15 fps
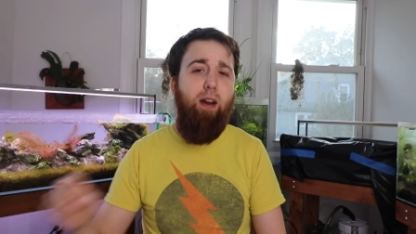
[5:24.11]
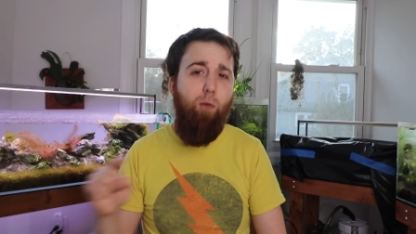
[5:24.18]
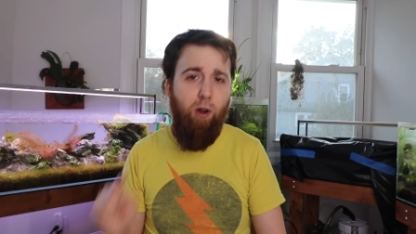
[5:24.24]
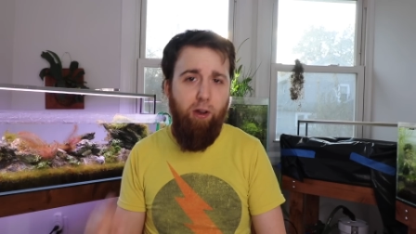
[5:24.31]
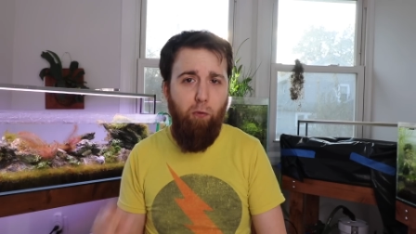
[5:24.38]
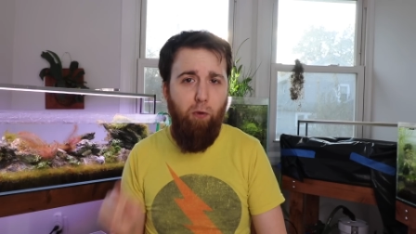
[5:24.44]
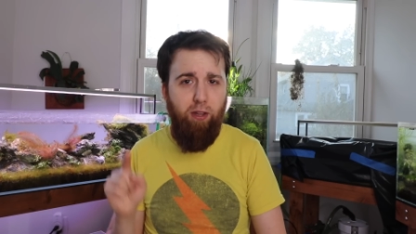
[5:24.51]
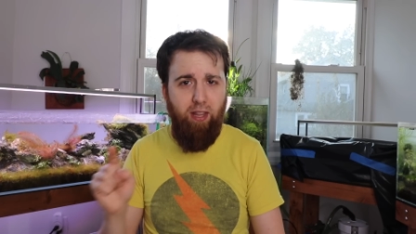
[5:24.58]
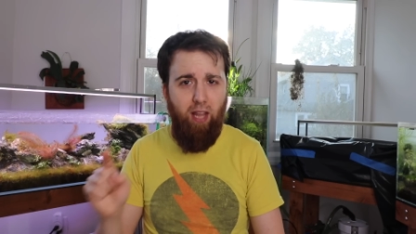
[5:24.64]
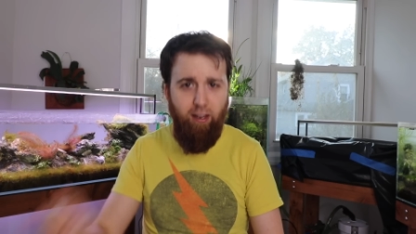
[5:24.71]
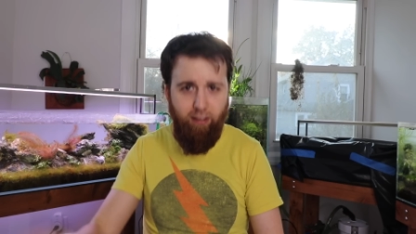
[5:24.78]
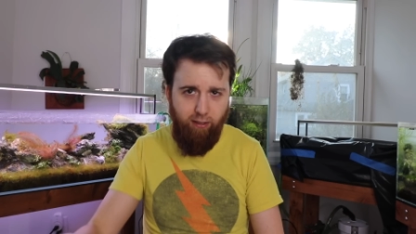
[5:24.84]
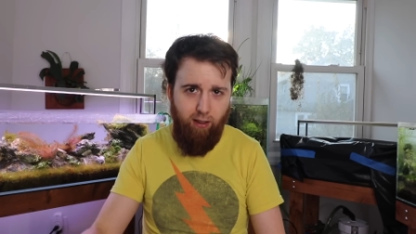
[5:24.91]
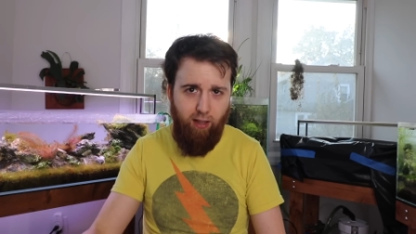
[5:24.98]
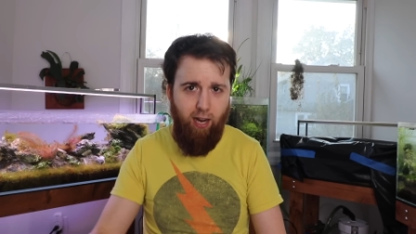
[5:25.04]
I want what
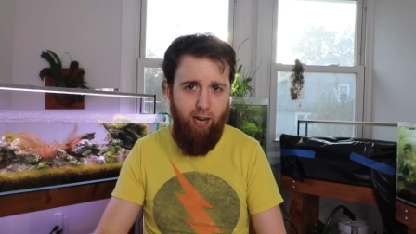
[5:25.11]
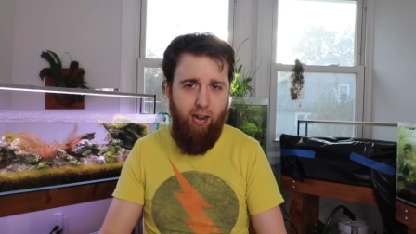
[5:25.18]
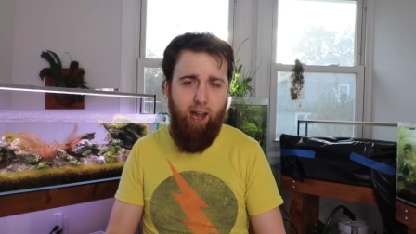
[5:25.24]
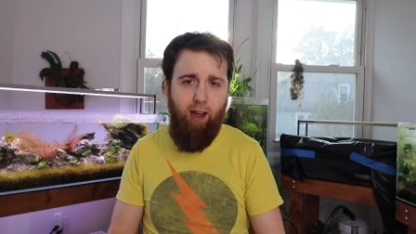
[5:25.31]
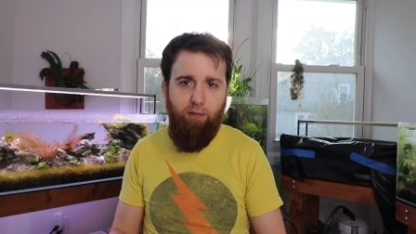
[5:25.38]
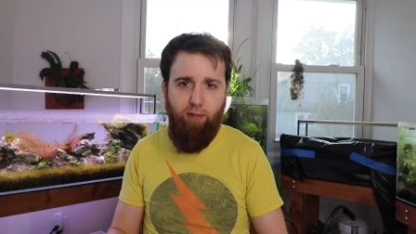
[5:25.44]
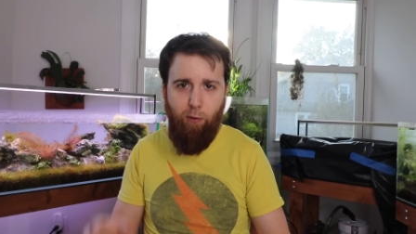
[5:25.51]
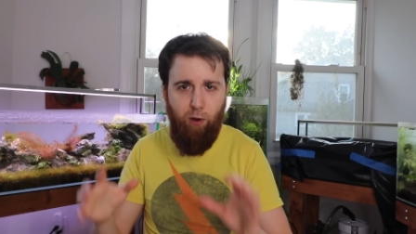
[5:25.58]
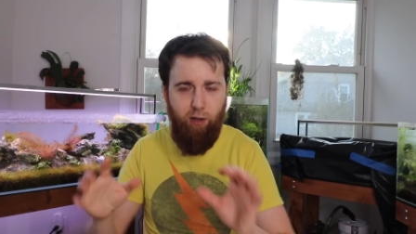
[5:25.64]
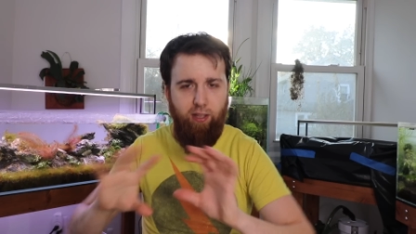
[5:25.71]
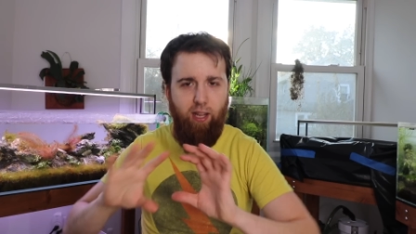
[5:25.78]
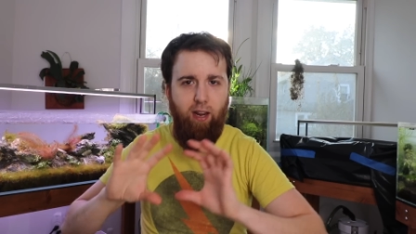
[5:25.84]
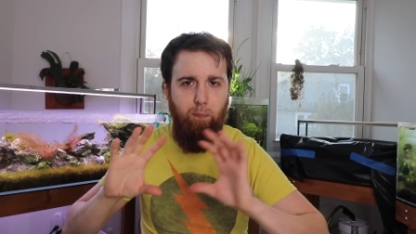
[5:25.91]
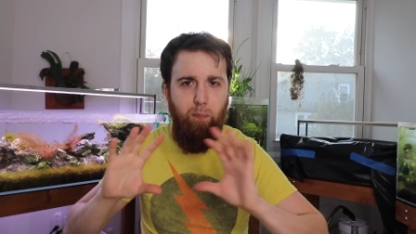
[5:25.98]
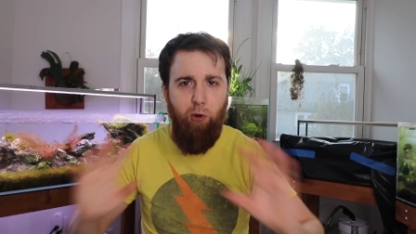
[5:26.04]
they have. I want
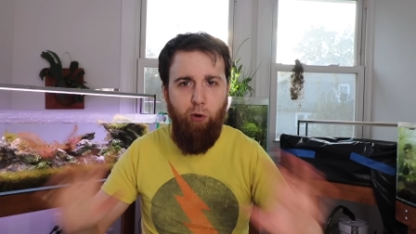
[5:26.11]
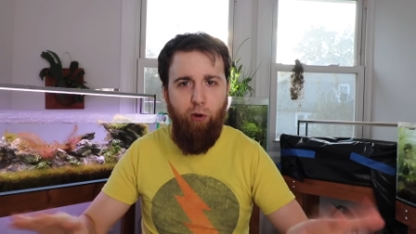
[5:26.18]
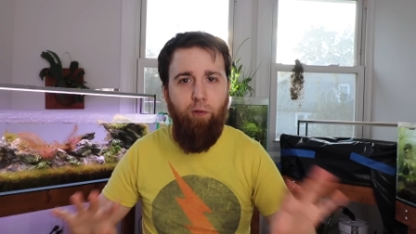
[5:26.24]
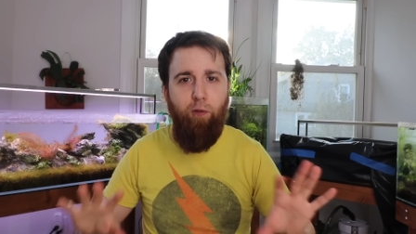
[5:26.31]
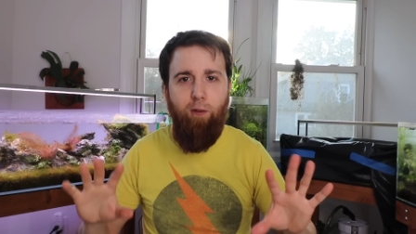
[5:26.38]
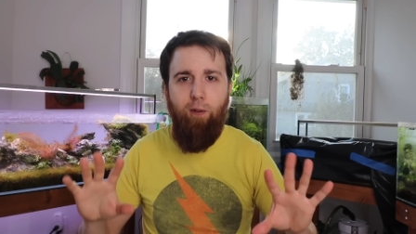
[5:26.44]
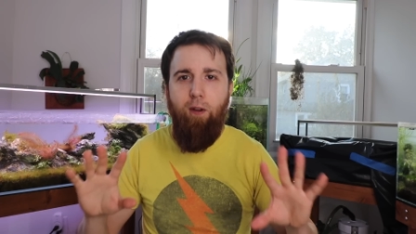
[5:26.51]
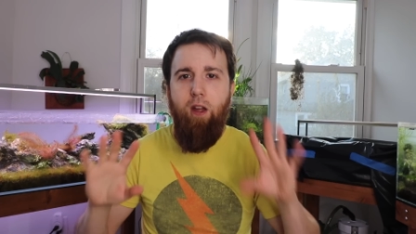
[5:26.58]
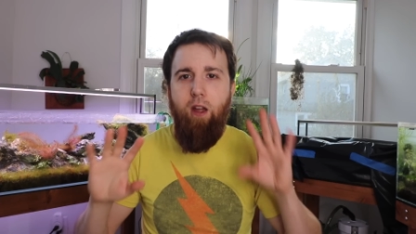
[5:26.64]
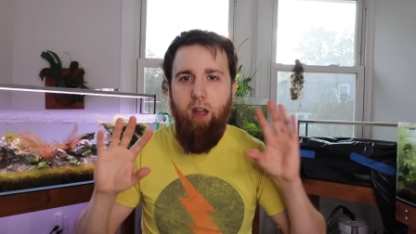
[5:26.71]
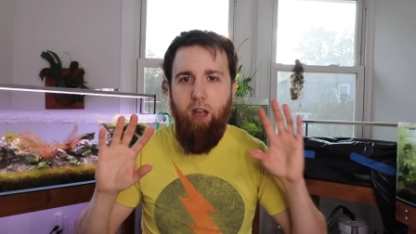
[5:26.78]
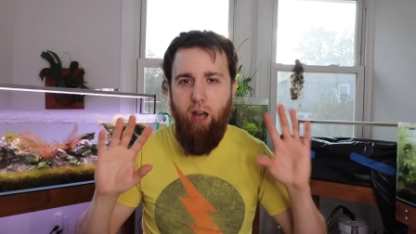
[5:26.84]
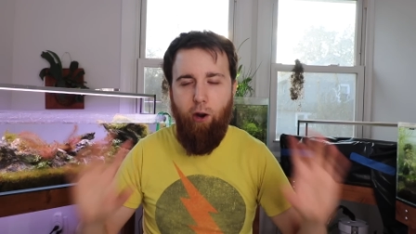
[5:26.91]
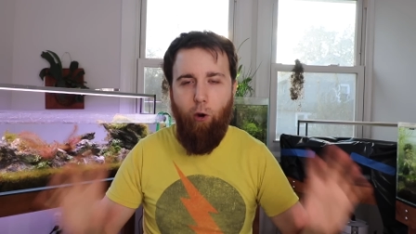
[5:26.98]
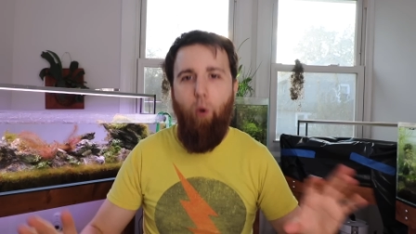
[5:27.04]
that beautiful
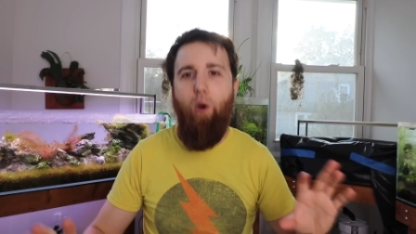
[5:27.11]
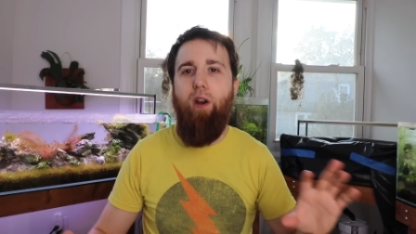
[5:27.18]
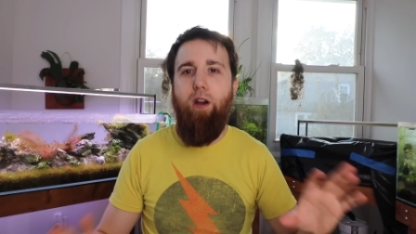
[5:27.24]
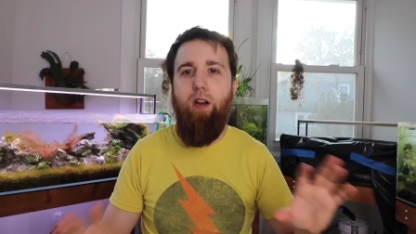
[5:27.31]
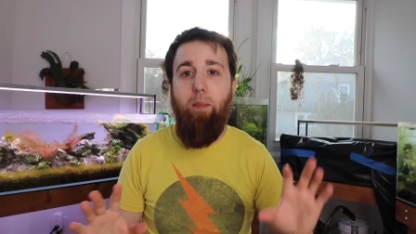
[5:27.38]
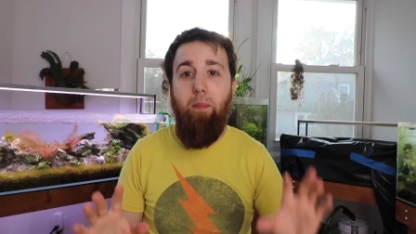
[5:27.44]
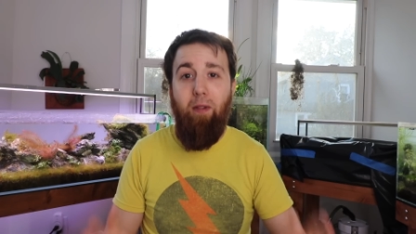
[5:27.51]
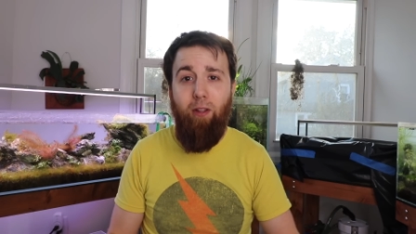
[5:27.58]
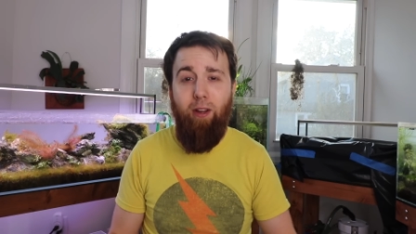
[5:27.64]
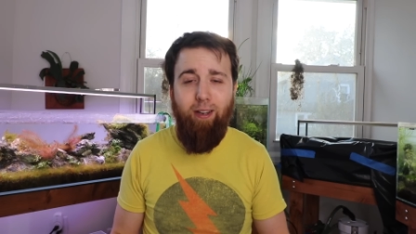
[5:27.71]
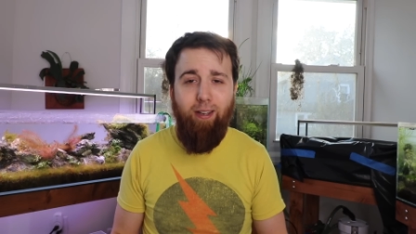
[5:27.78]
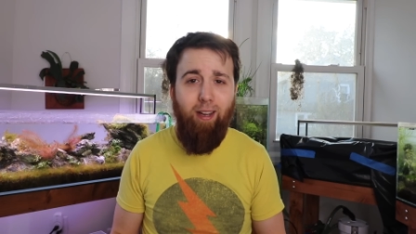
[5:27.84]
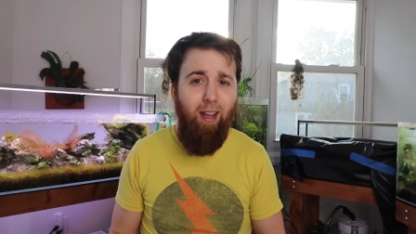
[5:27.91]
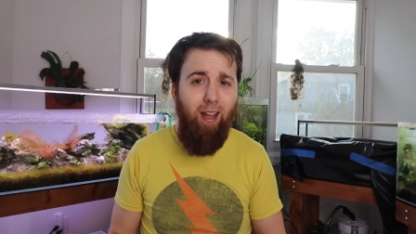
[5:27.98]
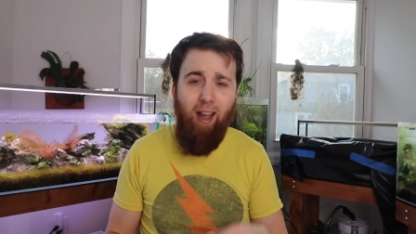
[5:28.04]
aquarium
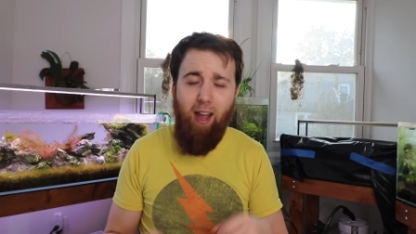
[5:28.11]
look.